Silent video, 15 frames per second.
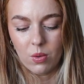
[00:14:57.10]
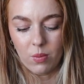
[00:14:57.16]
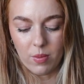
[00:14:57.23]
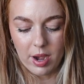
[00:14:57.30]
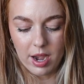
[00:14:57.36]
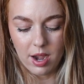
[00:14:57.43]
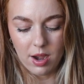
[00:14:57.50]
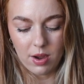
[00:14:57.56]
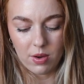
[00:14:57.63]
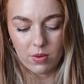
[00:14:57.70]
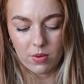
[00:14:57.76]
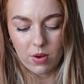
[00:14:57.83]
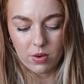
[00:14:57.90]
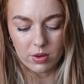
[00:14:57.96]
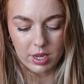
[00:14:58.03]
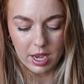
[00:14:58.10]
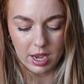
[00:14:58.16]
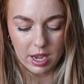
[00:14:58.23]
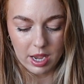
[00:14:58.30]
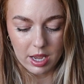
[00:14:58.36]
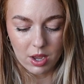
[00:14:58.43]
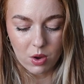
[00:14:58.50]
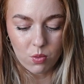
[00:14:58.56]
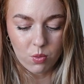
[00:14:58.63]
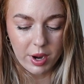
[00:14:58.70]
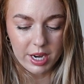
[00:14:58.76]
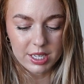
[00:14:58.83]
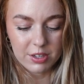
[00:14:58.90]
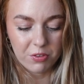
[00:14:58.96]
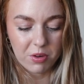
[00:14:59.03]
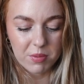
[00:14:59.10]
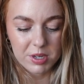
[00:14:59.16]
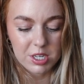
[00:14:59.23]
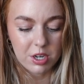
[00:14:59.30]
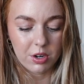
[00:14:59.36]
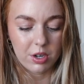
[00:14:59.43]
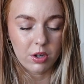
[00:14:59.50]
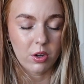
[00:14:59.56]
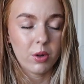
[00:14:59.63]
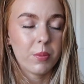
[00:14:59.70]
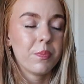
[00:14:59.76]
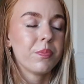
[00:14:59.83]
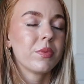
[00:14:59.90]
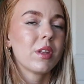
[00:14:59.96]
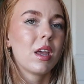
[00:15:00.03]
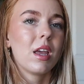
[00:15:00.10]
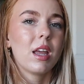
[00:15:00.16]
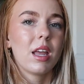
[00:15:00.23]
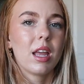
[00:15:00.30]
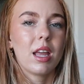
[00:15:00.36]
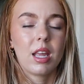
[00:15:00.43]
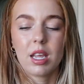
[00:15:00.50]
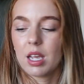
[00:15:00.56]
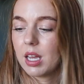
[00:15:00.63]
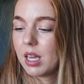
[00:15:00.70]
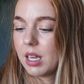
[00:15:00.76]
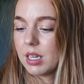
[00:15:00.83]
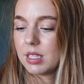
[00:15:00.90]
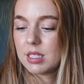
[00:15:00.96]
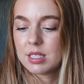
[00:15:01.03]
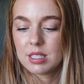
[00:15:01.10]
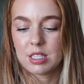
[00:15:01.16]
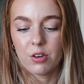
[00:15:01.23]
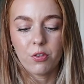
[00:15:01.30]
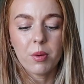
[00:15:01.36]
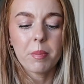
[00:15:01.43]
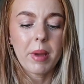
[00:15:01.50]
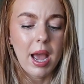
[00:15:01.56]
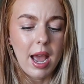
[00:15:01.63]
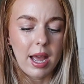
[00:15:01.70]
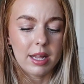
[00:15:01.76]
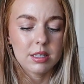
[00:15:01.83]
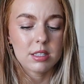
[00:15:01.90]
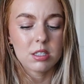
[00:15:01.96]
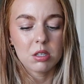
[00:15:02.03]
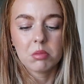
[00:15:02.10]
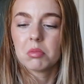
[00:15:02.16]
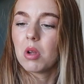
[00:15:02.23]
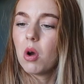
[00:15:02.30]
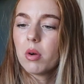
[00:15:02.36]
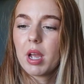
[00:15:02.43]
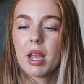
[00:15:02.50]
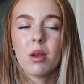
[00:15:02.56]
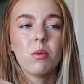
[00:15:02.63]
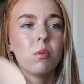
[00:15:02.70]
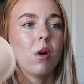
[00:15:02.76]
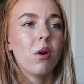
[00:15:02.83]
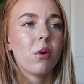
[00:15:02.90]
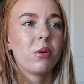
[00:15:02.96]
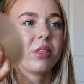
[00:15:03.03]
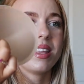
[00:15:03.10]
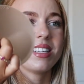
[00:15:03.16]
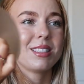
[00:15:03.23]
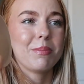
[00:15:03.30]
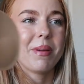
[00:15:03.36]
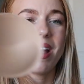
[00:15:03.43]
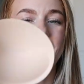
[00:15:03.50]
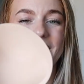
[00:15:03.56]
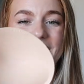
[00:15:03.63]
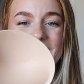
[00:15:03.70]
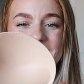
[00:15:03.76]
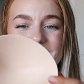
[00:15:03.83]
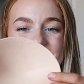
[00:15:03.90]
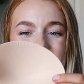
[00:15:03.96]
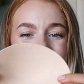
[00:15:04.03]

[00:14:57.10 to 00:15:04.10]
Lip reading: Wow, okay. A way different material and different pads. Okay, whoa, this pad has